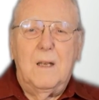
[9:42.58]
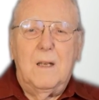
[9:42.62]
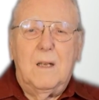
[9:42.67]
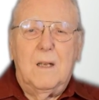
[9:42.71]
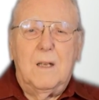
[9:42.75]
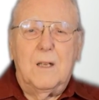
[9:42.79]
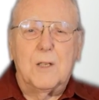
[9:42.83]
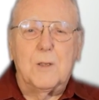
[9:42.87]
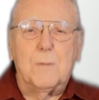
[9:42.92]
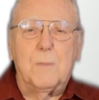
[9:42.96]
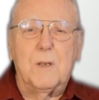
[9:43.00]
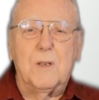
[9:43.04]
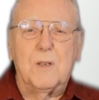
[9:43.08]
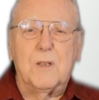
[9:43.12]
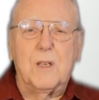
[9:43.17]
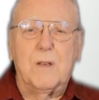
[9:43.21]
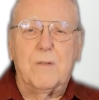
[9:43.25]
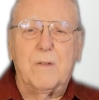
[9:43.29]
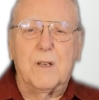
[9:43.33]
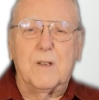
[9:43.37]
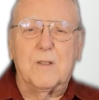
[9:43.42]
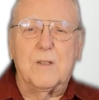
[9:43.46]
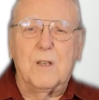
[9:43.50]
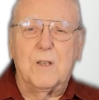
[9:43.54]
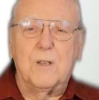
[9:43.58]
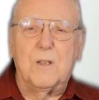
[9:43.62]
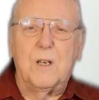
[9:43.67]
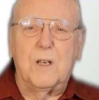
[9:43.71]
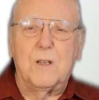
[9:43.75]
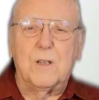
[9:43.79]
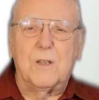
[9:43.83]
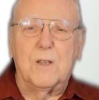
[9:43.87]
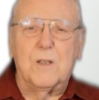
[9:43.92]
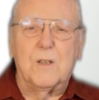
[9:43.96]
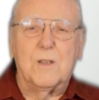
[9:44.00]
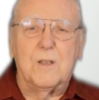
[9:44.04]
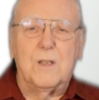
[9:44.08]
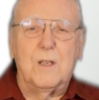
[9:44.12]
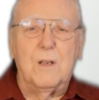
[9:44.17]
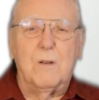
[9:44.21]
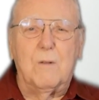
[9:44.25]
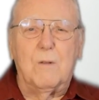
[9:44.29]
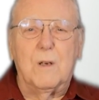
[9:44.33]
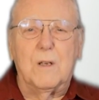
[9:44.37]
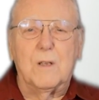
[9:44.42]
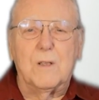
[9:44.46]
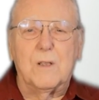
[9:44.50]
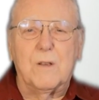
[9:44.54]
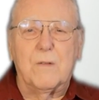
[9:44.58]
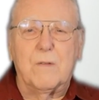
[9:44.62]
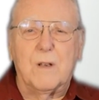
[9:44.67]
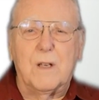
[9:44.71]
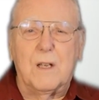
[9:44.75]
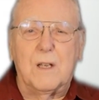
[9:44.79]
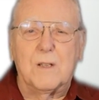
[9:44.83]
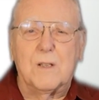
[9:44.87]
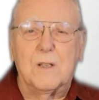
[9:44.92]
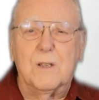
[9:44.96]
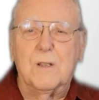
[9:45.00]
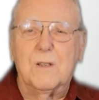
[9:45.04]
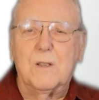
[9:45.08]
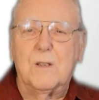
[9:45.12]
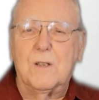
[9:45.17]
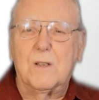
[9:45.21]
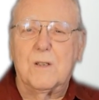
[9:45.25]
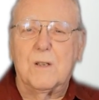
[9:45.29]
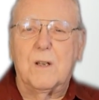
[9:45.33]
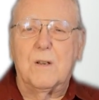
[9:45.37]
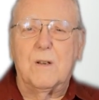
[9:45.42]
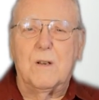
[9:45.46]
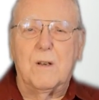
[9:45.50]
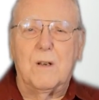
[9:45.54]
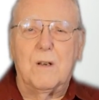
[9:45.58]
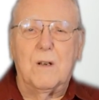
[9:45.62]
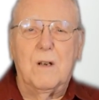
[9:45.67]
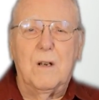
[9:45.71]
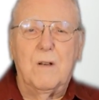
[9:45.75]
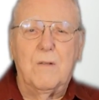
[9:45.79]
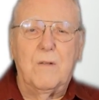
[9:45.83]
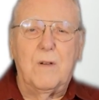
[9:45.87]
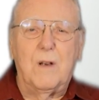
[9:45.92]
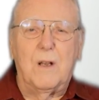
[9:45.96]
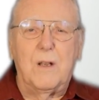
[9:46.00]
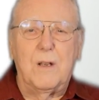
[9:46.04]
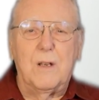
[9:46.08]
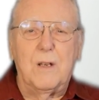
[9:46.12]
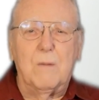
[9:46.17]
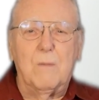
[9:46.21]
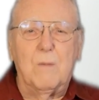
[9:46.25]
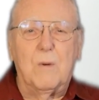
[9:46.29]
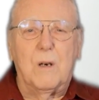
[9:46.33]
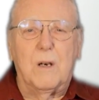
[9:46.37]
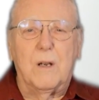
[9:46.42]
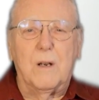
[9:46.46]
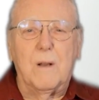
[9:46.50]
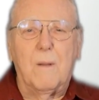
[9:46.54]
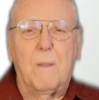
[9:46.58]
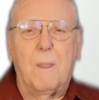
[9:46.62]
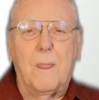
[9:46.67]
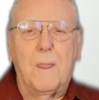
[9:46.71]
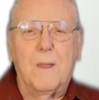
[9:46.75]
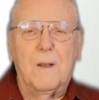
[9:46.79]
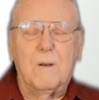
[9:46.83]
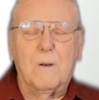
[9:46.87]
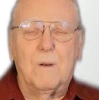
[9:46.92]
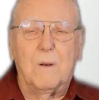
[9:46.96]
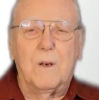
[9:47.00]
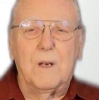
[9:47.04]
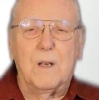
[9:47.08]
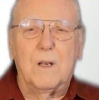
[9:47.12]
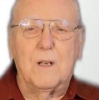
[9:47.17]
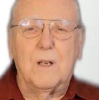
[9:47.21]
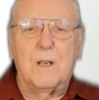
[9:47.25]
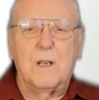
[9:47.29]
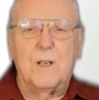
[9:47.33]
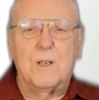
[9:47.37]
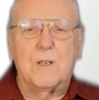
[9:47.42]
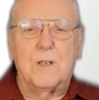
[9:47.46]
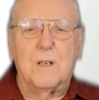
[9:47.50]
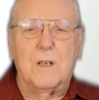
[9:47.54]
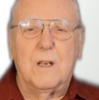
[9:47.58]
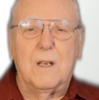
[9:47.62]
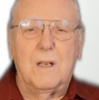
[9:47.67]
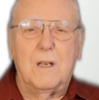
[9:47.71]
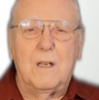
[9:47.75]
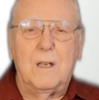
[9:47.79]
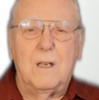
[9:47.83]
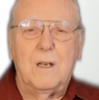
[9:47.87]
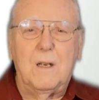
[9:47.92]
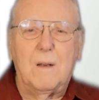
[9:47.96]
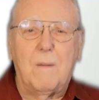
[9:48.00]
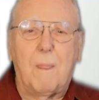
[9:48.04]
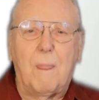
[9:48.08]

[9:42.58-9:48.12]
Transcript: The specific suggested sequence of lessons is under Volume 1, Orientation 8.